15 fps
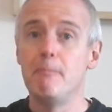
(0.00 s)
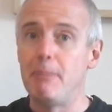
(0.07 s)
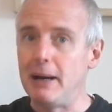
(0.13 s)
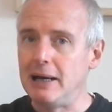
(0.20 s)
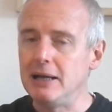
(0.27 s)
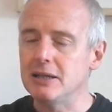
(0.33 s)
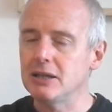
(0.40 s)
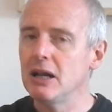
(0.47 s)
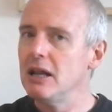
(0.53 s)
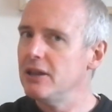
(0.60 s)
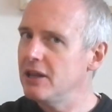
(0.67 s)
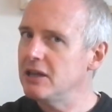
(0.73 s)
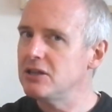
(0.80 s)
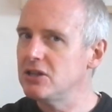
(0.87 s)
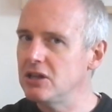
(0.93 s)
But
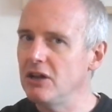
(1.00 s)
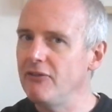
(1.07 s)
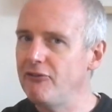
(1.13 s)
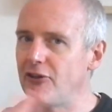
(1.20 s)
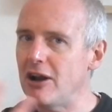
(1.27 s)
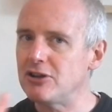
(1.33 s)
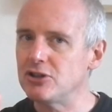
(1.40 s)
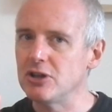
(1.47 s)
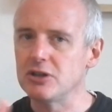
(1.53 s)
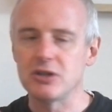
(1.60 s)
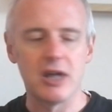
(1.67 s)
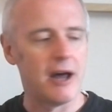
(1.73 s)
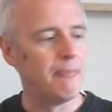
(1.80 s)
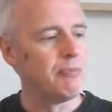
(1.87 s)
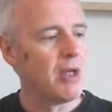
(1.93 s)
there's still
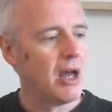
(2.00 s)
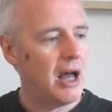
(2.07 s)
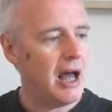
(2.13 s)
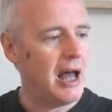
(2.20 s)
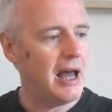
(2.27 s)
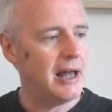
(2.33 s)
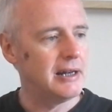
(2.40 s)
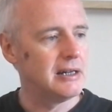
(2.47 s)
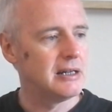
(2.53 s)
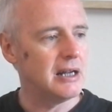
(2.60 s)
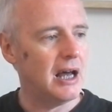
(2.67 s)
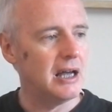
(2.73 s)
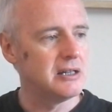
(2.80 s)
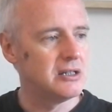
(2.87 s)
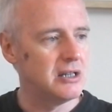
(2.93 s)
freshness there, and
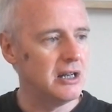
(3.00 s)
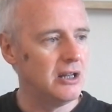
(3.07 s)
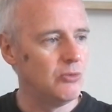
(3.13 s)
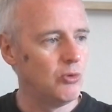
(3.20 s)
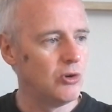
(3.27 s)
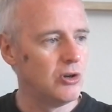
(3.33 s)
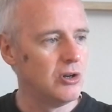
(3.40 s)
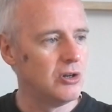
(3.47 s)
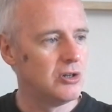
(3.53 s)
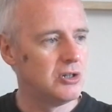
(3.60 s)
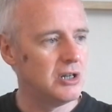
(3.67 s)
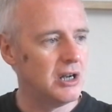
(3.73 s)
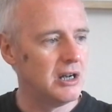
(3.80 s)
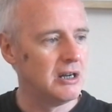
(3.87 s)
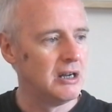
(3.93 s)
I still
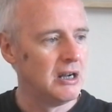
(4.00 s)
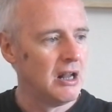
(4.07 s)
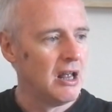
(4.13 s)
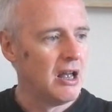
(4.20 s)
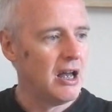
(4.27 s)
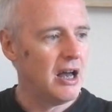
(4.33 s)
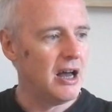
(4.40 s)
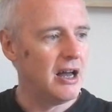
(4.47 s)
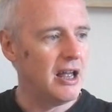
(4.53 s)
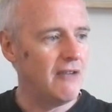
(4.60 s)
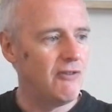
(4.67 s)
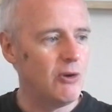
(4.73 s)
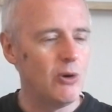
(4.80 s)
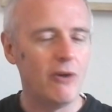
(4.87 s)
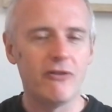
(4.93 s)
wouldn't,
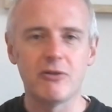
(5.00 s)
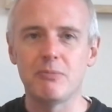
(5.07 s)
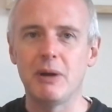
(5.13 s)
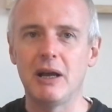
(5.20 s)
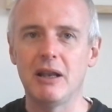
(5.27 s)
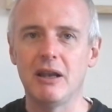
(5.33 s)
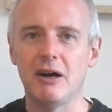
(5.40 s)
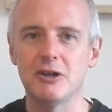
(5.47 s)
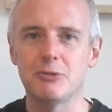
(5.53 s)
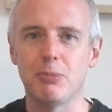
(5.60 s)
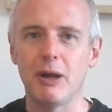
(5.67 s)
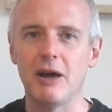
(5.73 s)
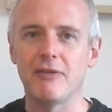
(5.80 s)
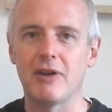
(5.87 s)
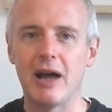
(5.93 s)
if you offered me a large
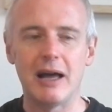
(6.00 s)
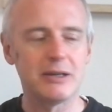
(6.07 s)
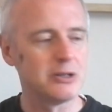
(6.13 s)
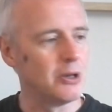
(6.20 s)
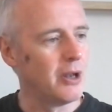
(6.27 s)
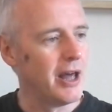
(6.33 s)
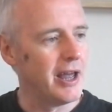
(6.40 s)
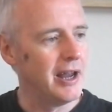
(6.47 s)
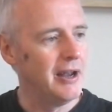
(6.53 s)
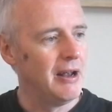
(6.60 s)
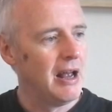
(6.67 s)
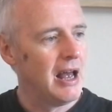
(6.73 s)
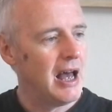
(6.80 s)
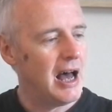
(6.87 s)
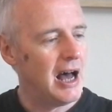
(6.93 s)
plate of cassoulet,
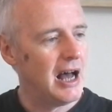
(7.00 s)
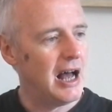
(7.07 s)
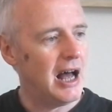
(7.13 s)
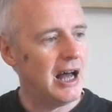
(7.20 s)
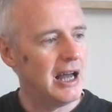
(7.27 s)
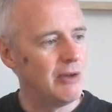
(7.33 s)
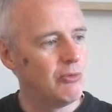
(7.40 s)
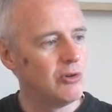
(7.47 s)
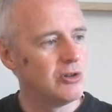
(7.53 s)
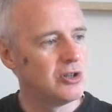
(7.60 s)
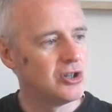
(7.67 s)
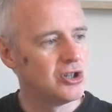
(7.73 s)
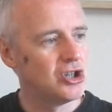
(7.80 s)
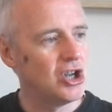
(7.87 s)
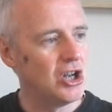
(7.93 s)
I would
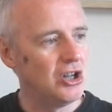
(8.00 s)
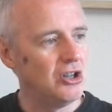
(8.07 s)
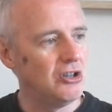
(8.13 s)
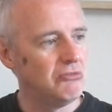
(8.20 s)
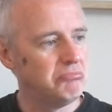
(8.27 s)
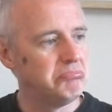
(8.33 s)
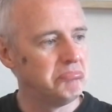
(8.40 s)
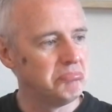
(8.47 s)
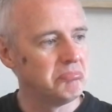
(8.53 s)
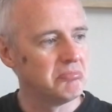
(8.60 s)
still